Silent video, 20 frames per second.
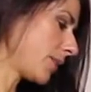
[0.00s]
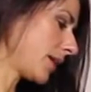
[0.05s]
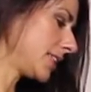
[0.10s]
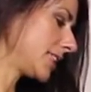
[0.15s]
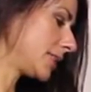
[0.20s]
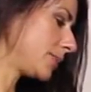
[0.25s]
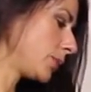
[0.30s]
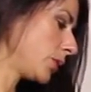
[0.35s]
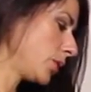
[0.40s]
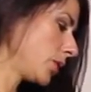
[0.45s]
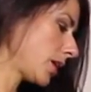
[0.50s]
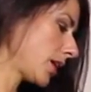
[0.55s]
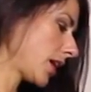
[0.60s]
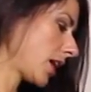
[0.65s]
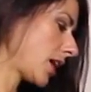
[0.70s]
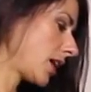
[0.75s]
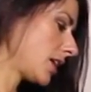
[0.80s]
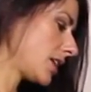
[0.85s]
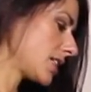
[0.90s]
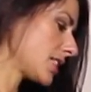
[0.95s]
my spoon and I
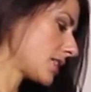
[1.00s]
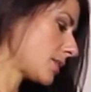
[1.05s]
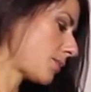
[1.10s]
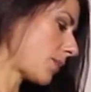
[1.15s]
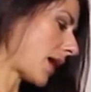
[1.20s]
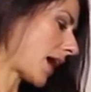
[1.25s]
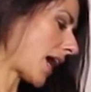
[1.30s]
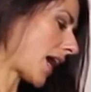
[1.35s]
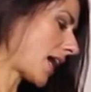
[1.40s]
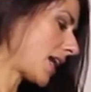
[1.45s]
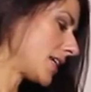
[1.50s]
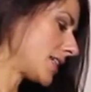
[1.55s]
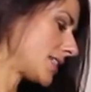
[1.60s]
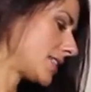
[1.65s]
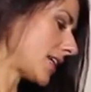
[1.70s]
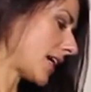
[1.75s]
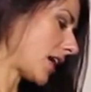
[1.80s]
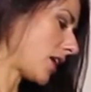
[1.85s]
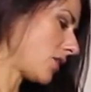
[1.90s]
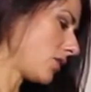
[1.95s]
kind of just pat it
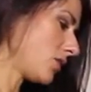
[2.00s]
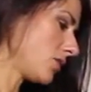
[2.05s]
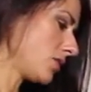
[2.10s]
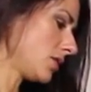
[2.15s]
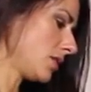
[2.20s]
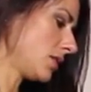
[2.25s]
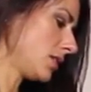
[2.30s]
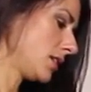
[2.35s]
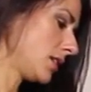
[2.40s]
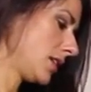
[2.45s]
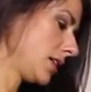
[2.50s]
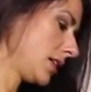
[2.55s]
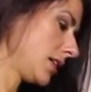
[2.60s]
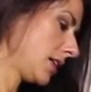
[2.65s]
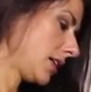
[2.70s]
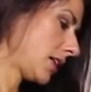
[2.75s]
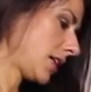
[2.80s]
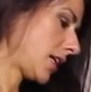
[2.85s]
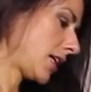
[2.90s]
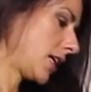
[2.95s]
down,
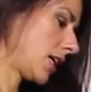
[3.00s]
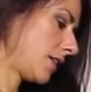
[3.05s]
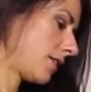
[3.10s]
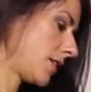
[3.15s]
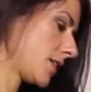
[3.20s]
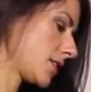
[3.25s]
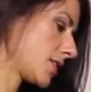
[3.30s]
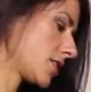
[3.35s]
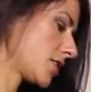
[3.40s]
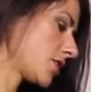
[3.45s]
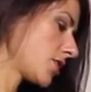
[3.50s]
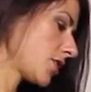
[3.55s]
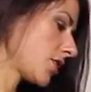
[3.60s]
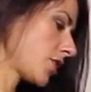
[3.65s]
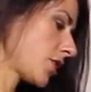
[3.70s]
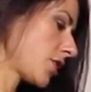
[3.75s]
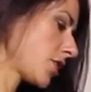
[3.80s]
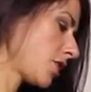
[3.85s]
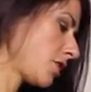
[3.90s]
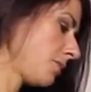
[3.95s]
and I give it a
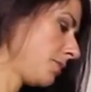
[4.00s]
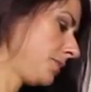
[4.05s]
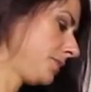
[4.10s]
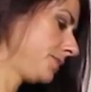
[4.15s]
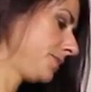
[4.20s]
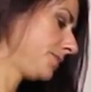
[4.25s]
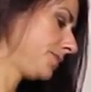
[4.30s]
stir.